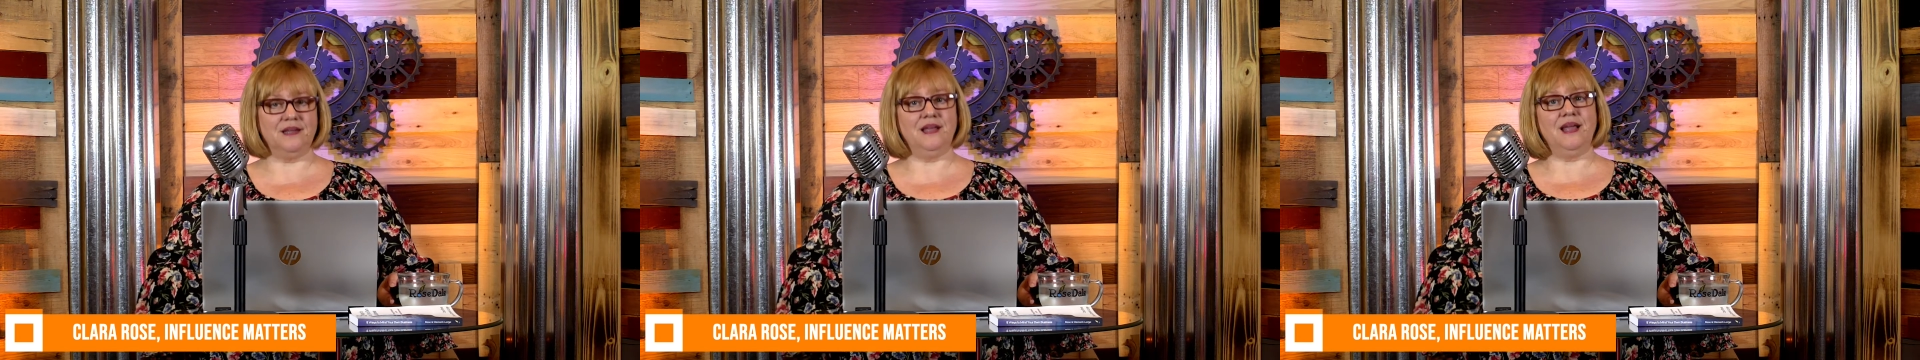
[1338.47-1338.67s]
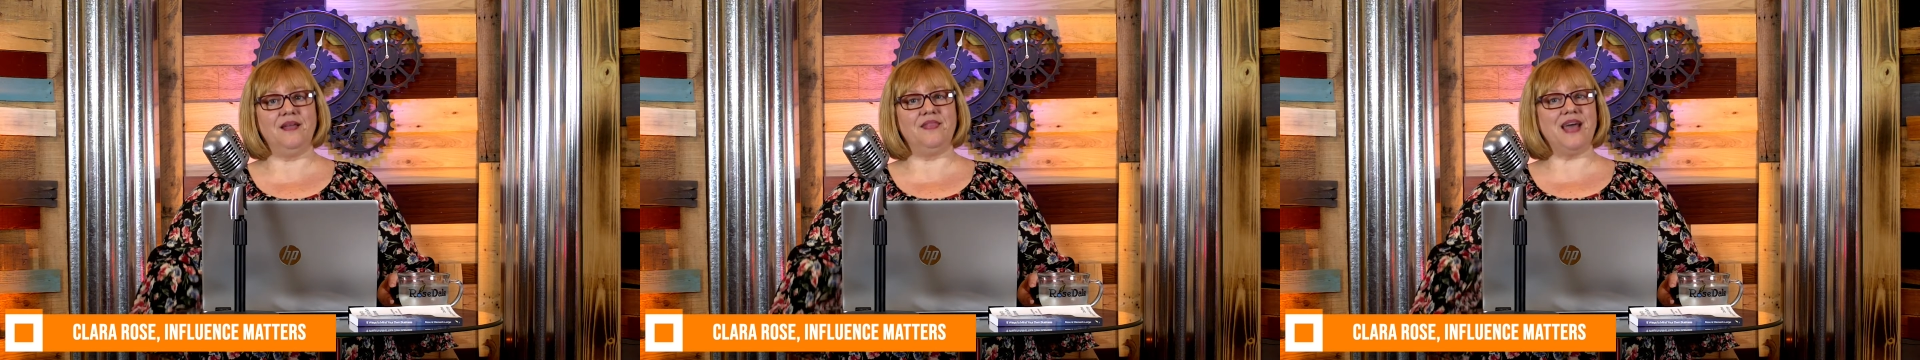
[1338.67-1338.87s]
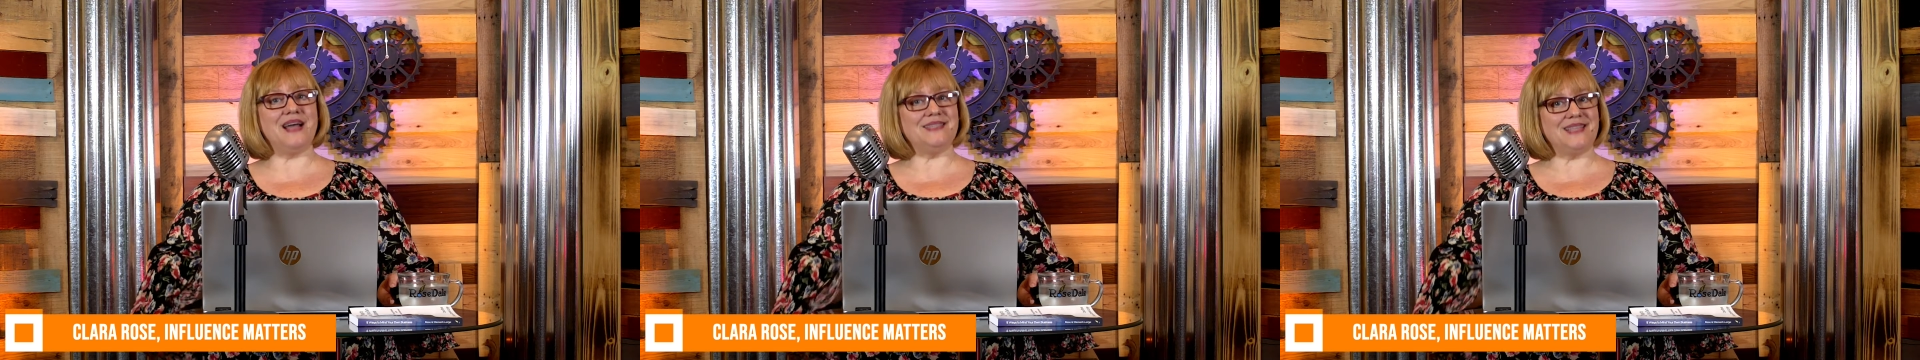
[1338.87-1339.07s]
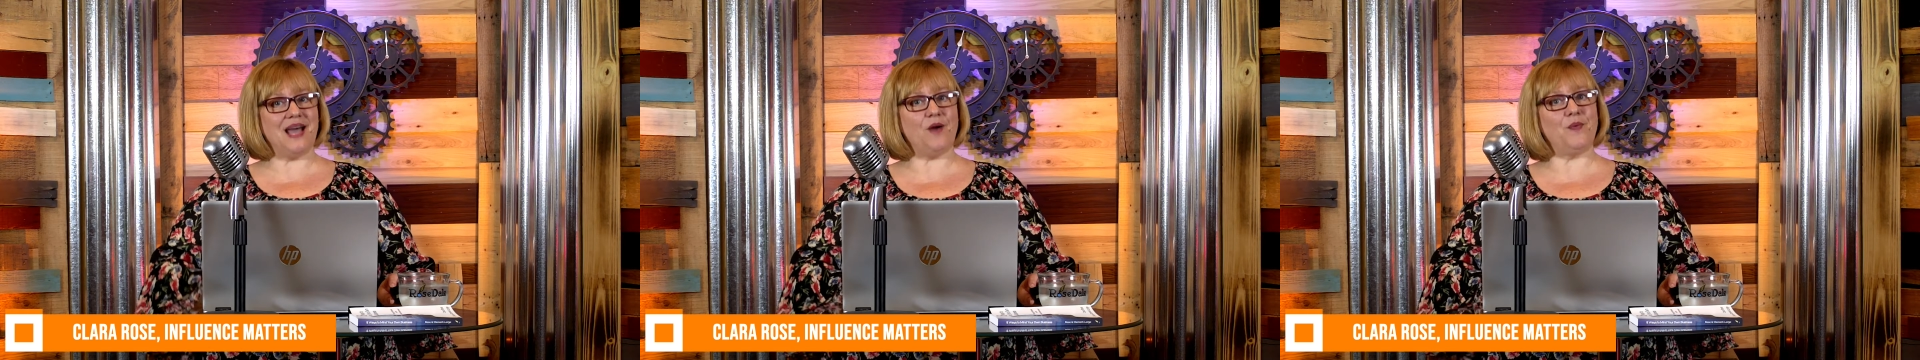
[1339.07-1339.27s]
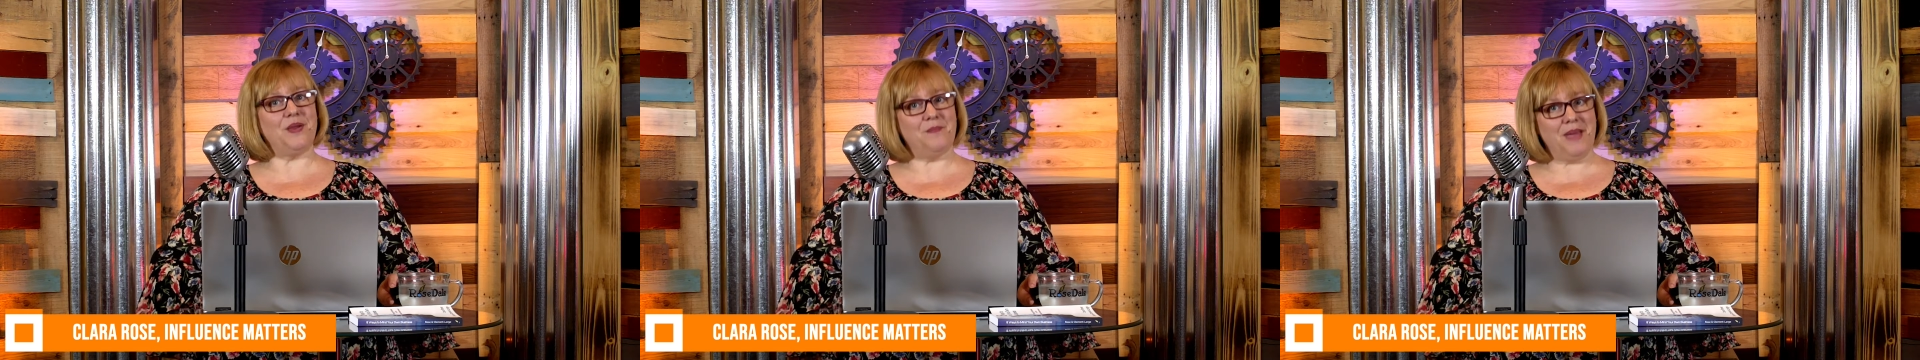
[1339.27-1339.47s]
That's how
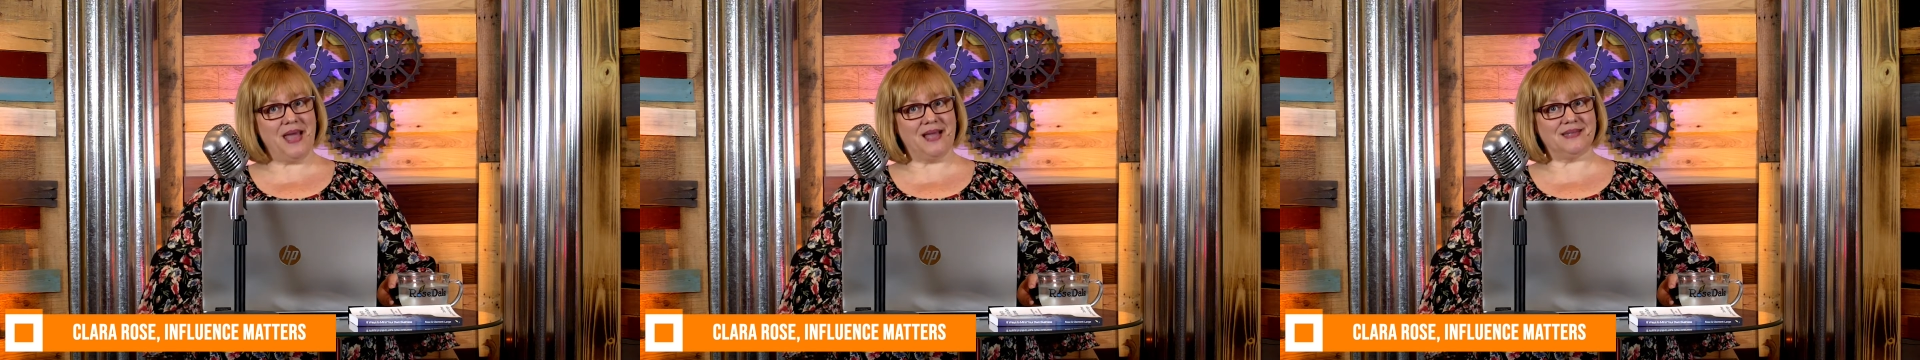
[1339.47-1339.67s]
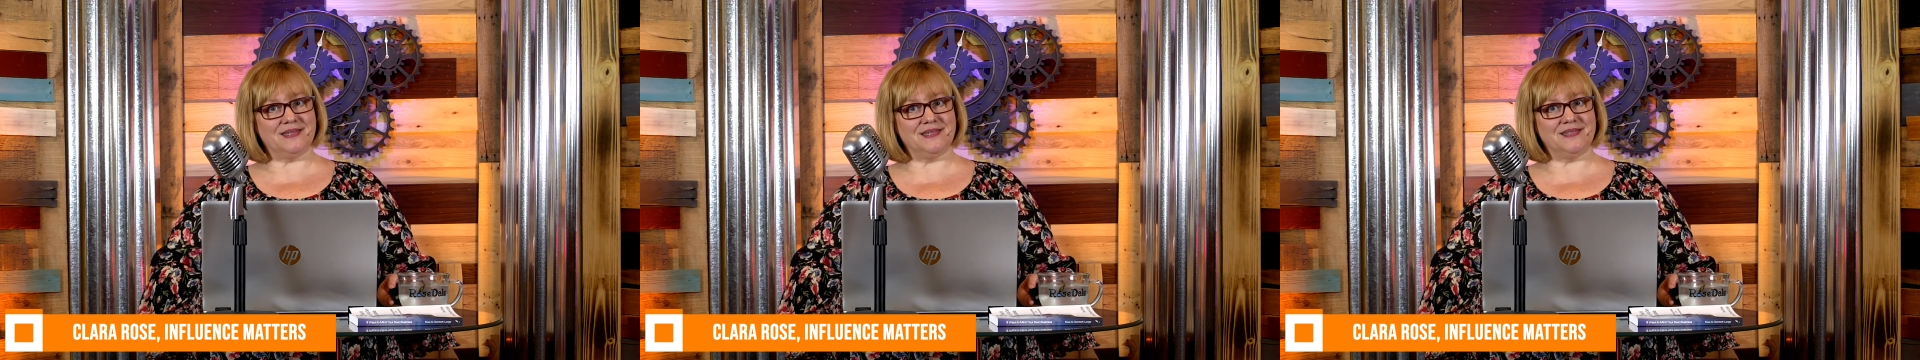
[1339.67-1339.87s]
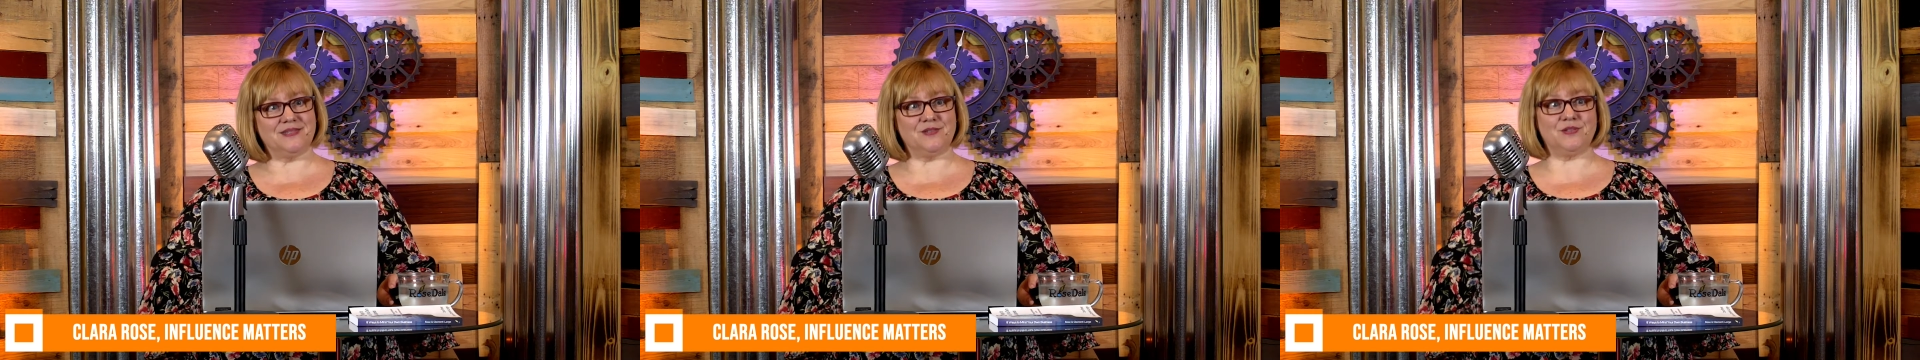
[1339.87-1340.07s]
we met. So